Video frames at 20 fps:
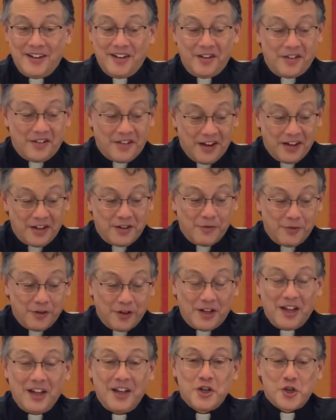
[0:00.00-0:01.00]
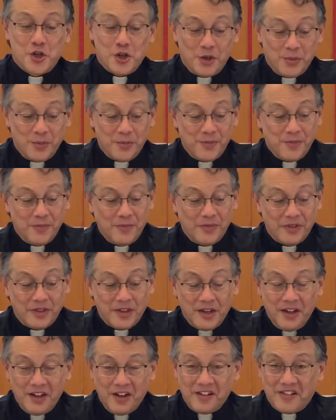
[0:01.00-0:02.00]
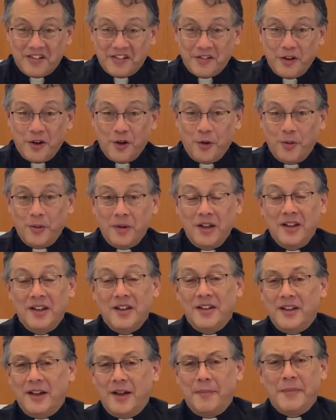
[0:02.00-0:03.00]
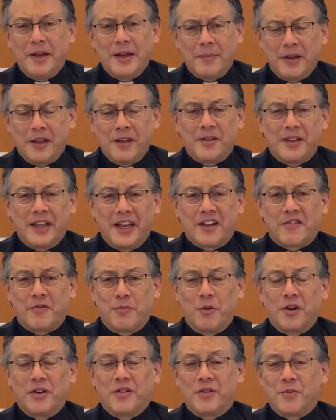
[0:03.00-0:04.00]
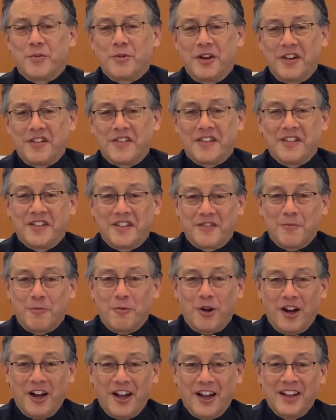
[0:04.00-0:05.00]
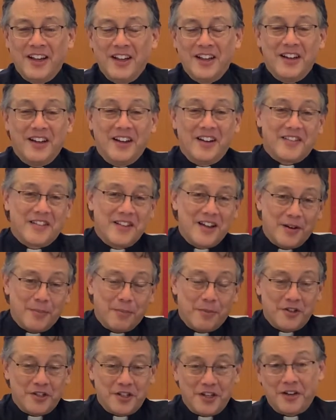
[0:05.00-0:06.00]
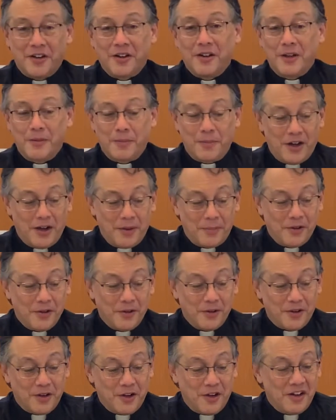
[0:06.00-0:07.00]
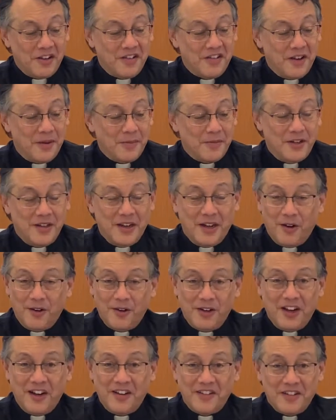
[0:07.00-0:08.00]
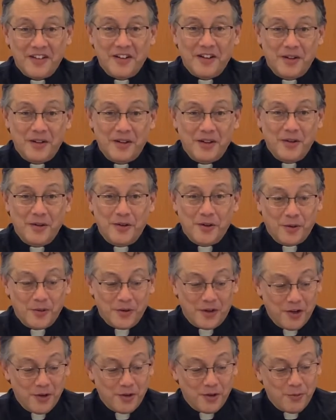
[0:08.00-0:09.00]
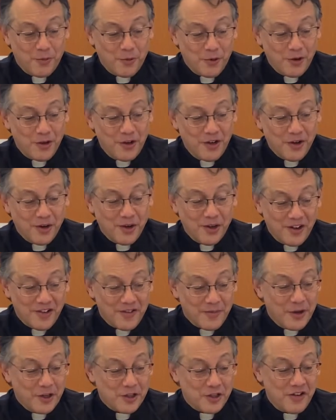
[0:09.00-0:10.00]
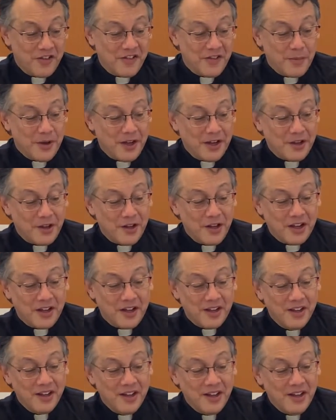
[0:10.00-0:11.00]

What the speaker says: Sanctification is slow. And maybe that's one of the reasons why it's not a particularly popular concept nowadays, and you don't hear the word nearly as much as you might think.